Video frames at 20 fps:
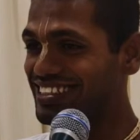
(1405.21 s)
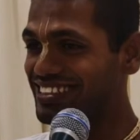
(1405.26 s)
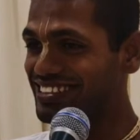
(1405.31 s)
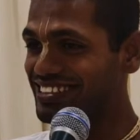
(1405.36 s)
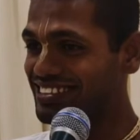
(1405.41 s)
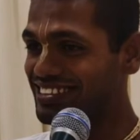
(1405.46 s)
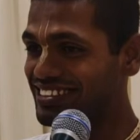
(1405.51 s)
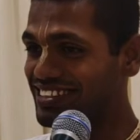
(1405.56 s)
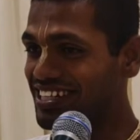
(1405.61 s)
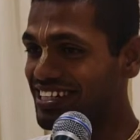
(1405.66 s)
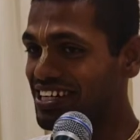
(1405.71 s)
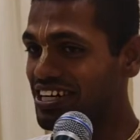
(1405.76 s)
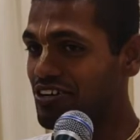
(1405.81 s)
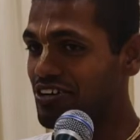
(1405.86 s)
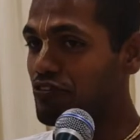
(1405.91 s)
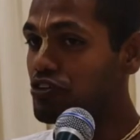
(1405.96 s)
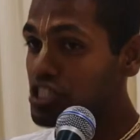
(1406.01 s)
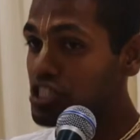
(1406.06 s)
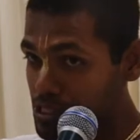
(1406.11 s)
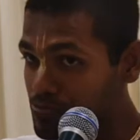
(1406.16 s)

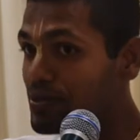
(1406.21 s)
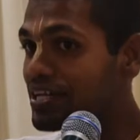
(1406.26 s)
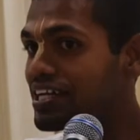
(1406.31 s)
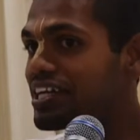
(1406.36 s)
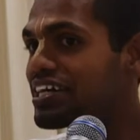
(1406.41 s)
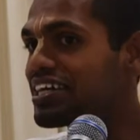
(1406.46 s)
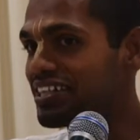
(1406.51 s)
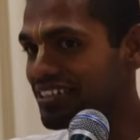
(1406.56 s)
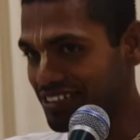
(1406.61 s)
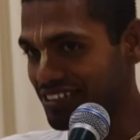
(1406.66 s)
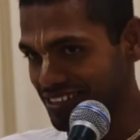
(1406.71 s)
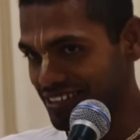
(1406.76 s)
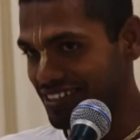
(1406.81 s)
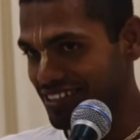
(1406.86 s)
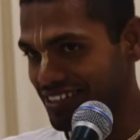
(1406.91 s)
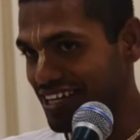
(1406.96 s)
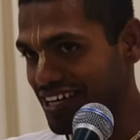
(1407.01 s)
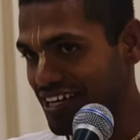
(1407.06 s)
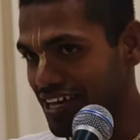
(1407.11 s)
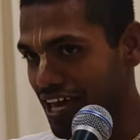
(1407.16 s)
We're just speaking it
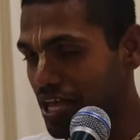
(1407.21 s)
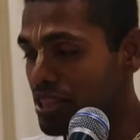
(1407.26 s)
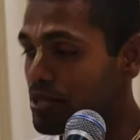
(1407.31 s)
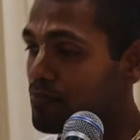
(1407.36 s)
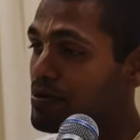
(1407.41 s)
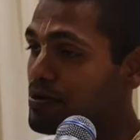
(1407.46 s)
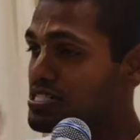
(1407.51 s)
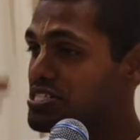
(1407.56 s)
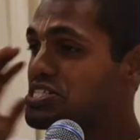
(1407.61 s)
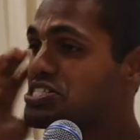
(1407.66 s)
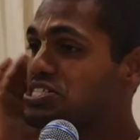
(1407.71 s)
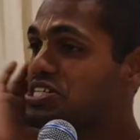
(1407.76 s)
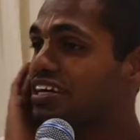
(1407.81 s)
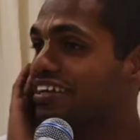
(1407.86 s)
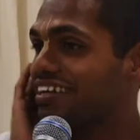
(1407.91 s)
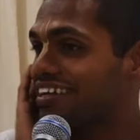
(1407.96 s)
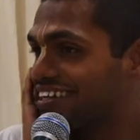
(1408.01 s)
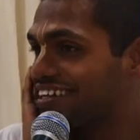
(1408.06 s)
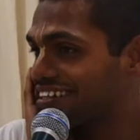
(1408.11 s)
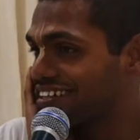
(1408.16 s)
and the person is
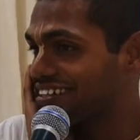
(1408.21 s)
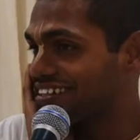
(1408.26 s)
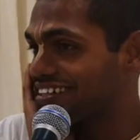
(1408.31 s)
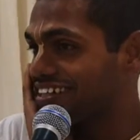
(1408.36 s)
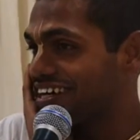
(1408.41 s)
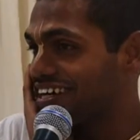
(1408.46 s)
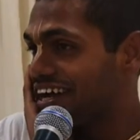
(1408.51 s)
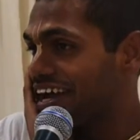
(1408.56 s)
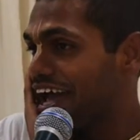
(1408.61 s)
hearing it.